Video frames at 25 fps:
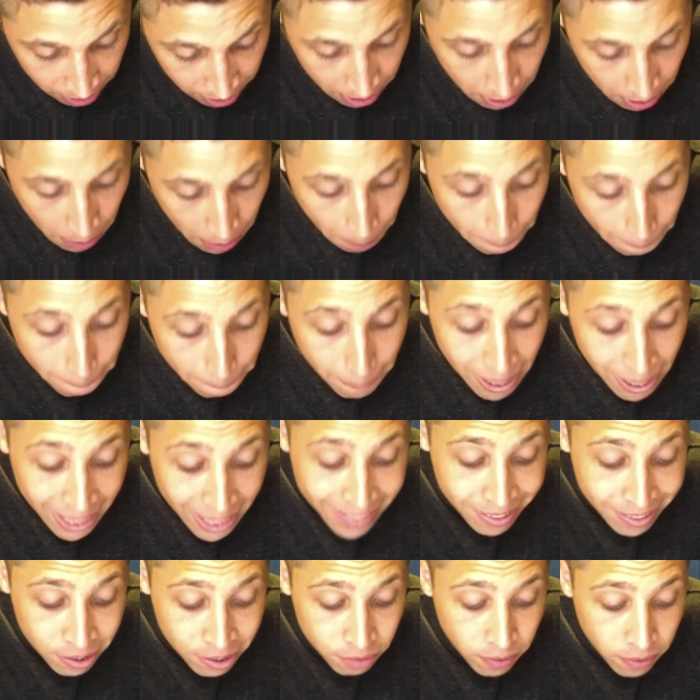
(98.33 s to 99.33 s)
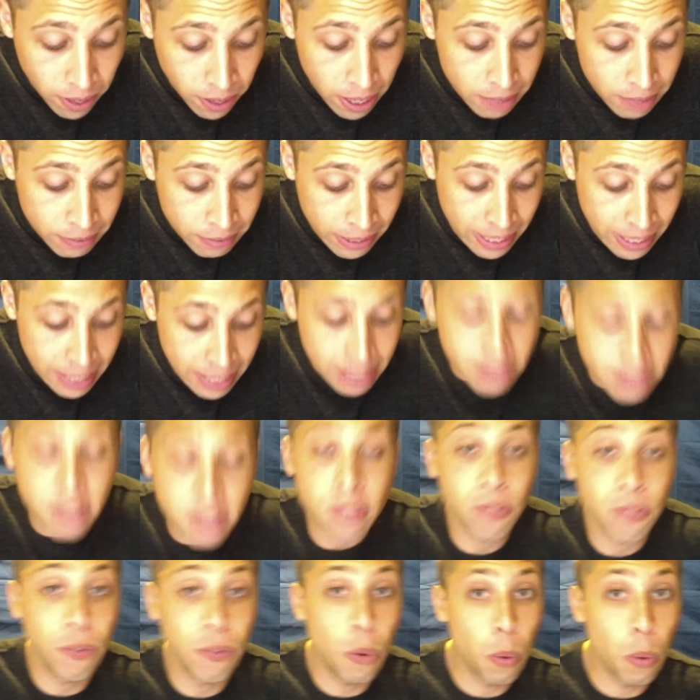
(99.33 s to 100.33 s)
minus 5 is
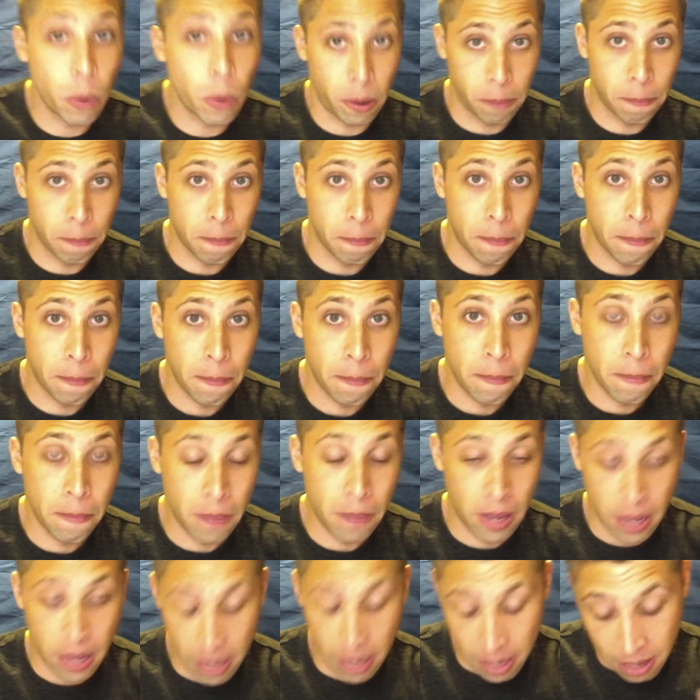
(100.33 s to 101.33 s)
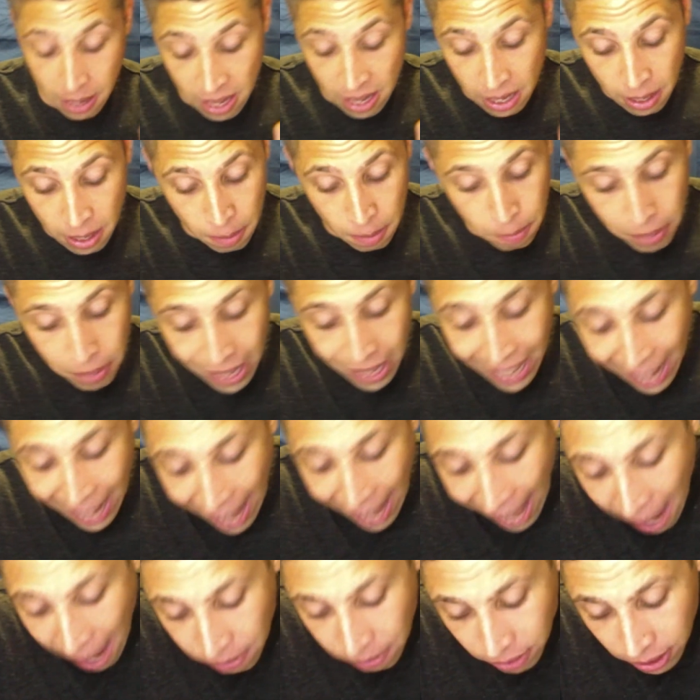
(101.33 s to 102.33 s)
4. But I
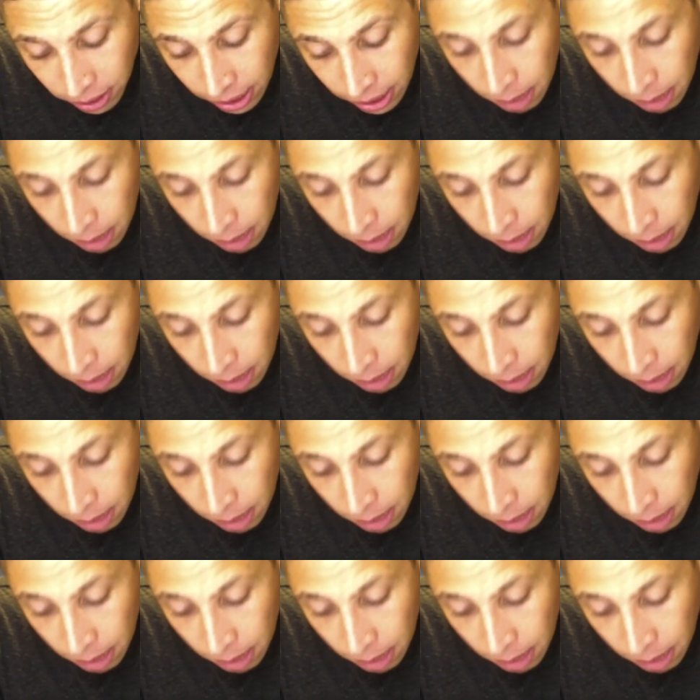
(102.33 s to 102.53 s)
have to keep